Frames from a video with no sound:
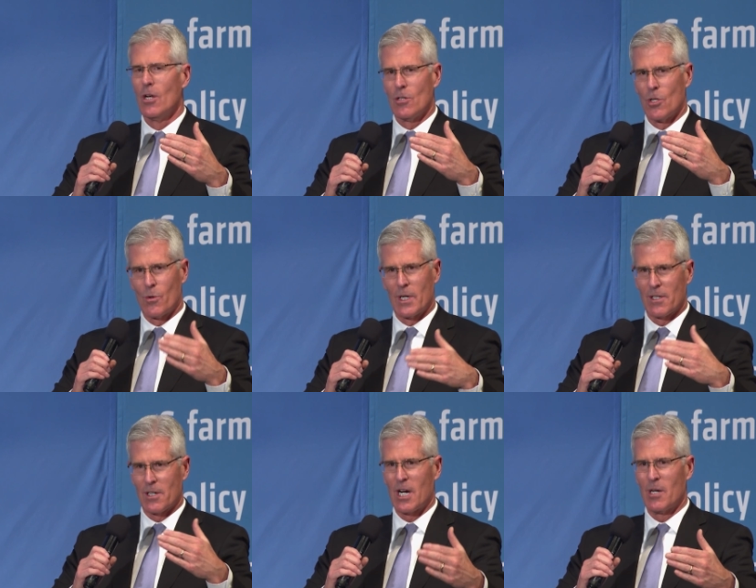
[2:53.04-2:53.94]
lowering
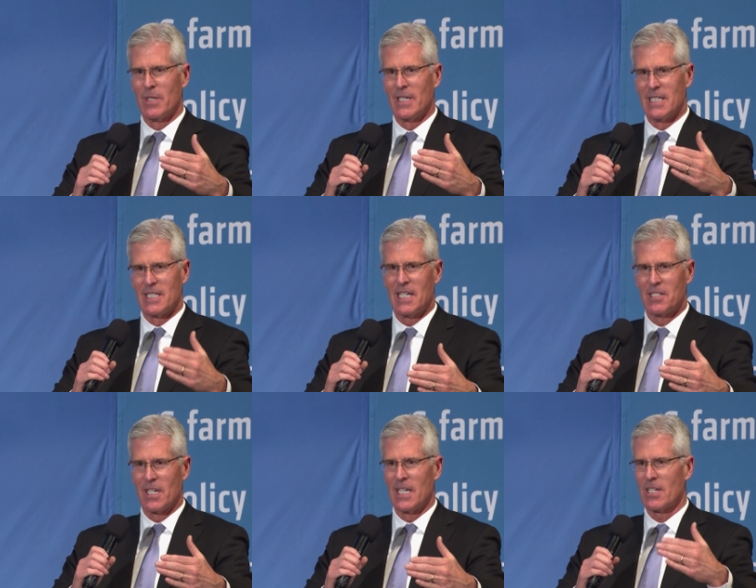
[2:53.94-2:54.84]
their carbon
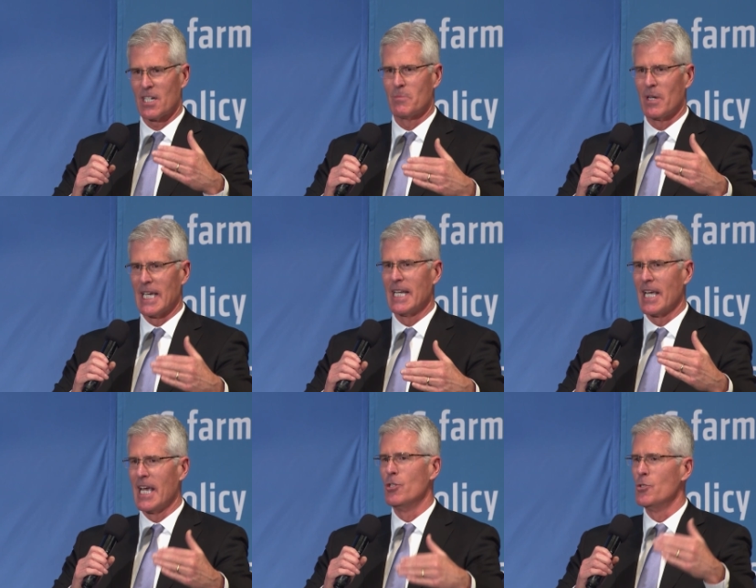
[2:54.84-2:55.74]
intensity, it talks about
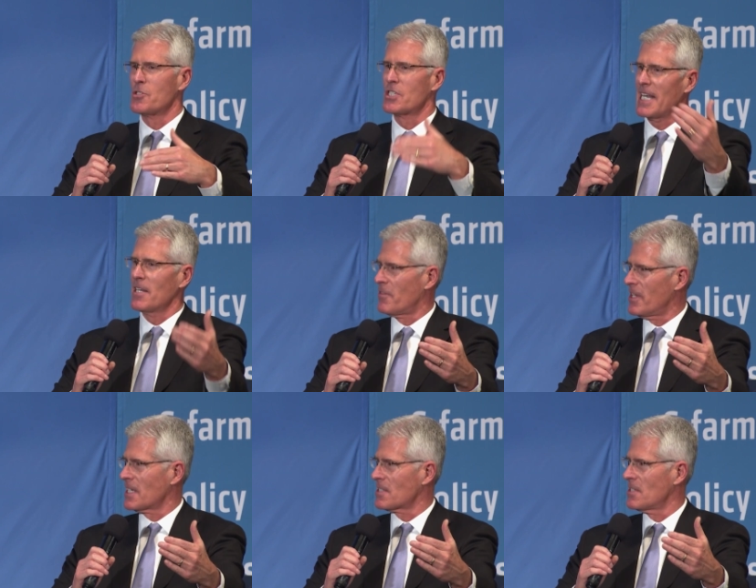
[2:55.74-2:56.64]
getting a new set of
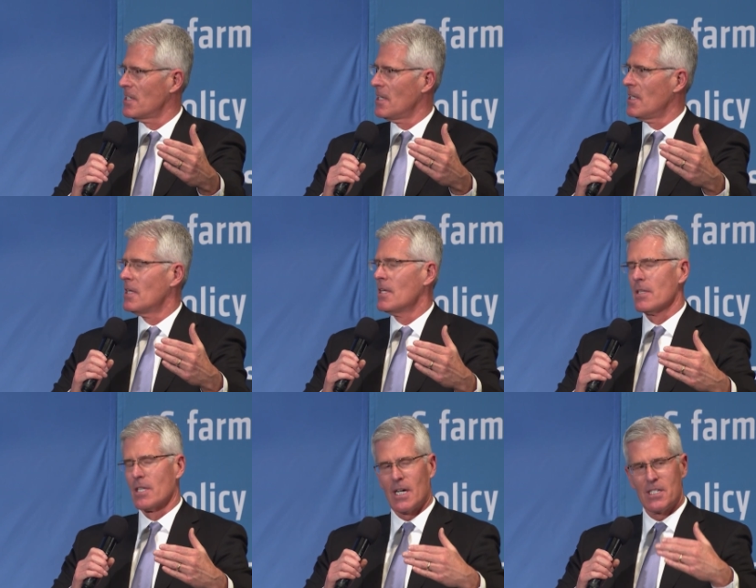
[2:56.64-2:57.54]
things.
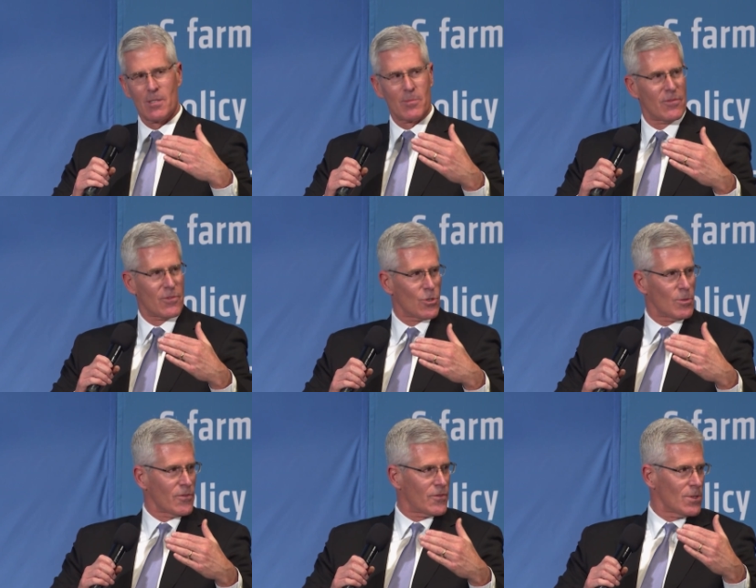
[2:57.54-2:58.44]
The concept of
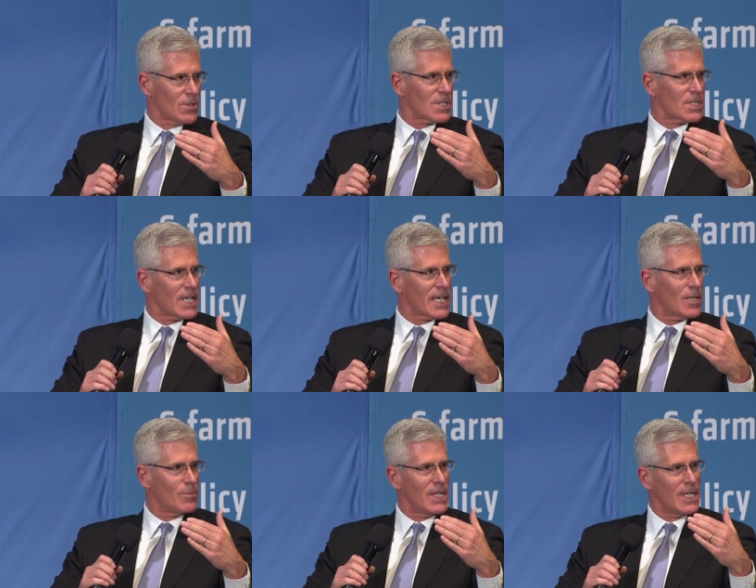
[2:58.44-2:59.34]
renewable fuels is that it
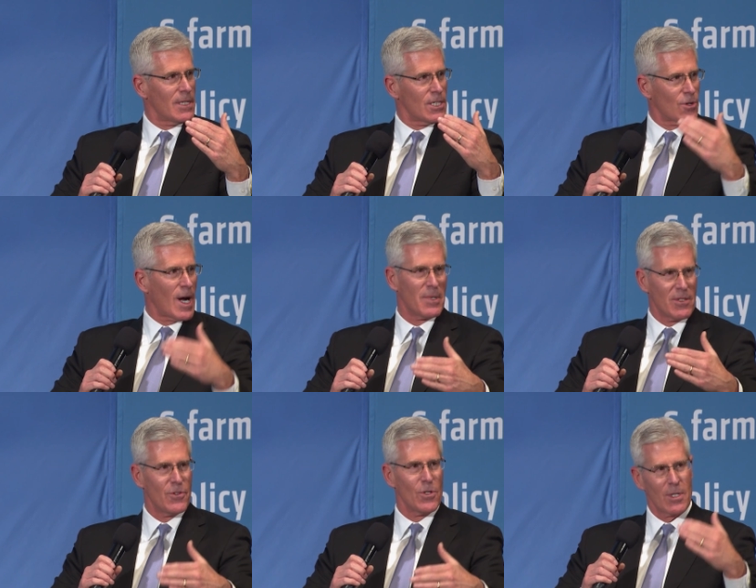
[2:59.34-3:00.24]
can be a
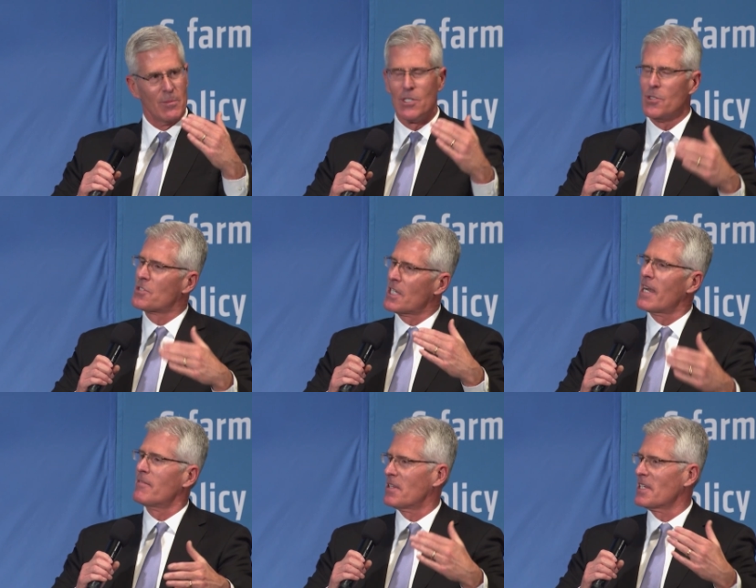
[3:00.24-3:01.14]
drop-in fuel, it can be used
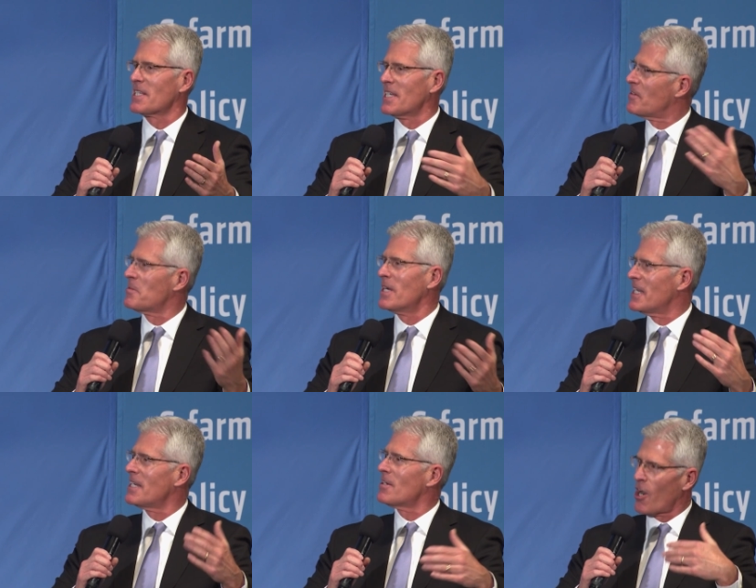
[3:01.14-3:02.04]
in everything that
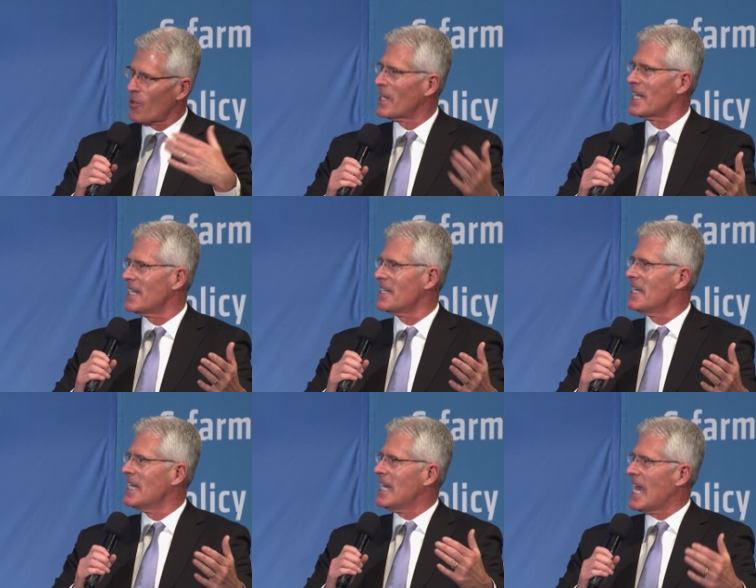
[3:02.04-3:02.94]
everybody already
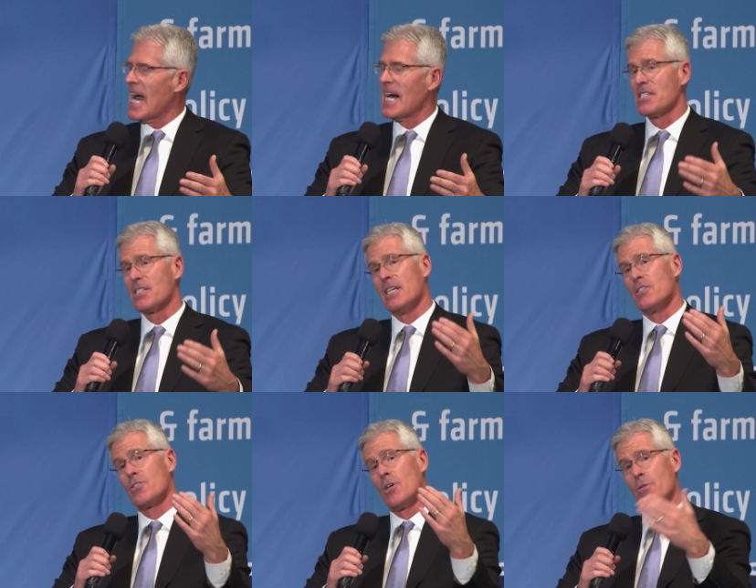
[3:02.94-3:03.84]
has.
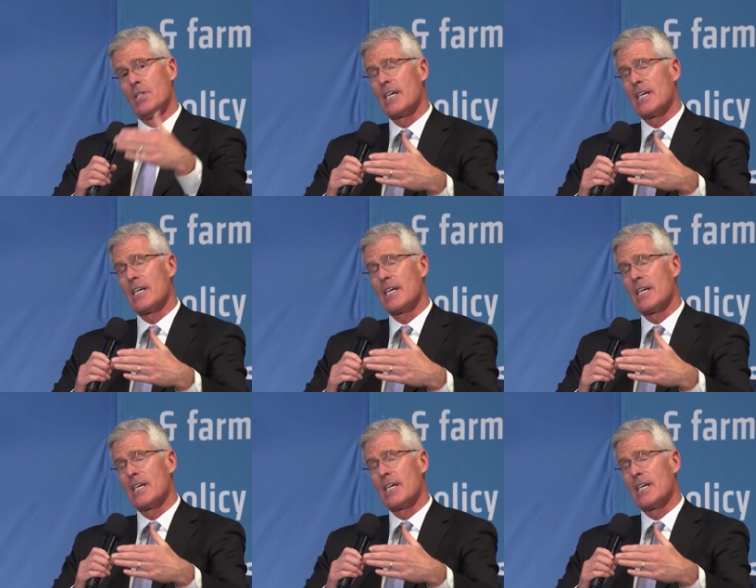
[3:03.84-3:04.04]
And so this